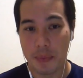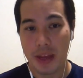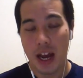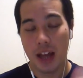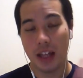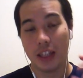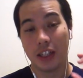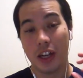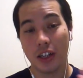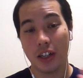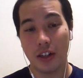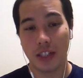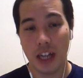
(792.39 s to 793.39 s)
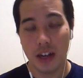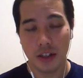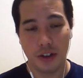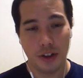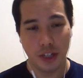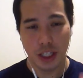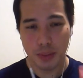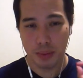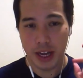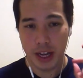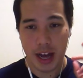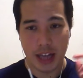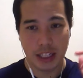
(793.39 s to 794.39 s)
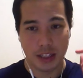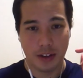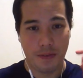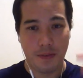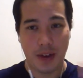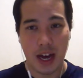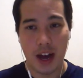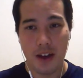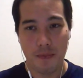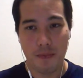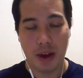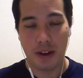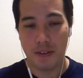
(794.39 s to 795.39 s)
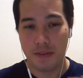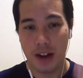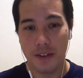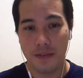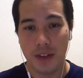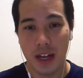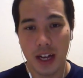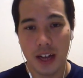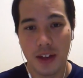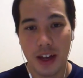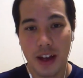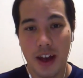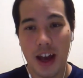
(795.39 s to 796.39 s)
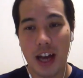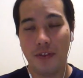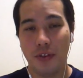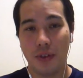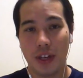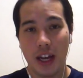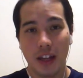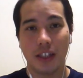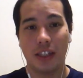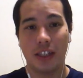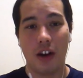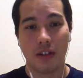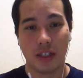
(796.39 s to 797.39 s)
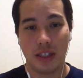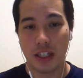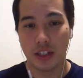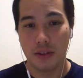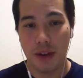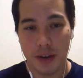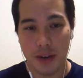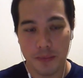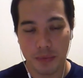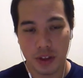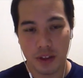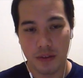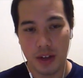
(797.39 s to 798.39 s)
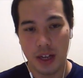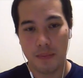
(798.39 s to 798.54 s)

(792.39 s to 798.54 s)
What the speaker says: And then Tuskar Jouster, you can just play it as a 5-mana 5/5, and if you get the Joust, then that's great, right?